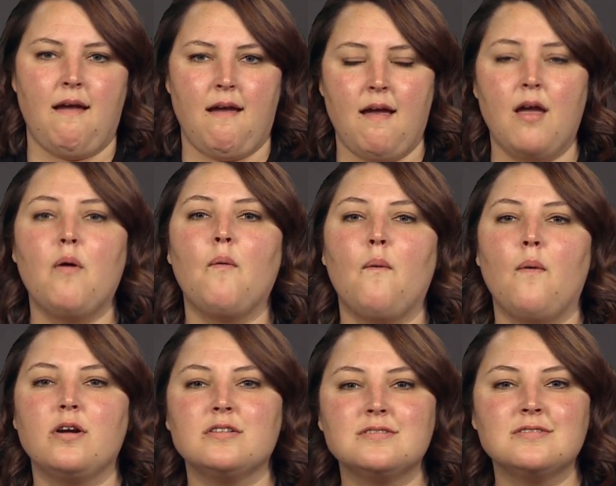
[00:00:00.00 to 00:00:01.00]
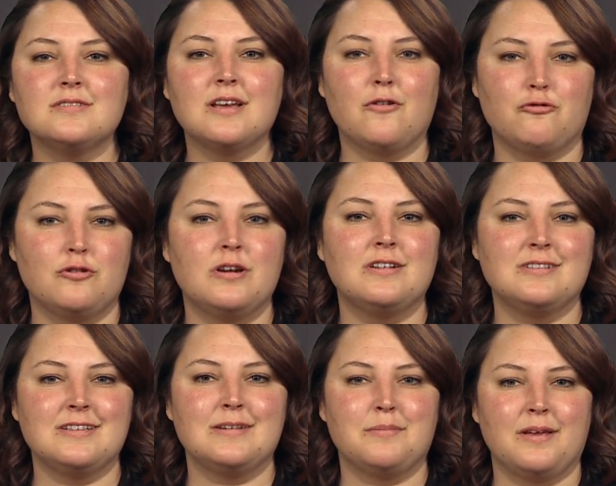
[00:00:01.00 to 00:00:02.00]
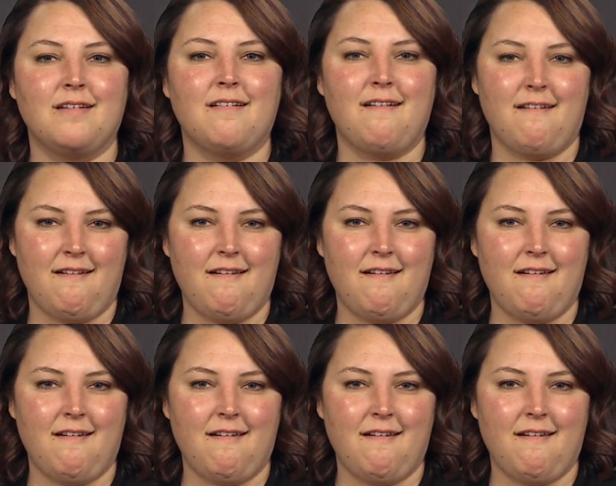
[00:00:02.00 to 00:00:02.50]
and since they're portable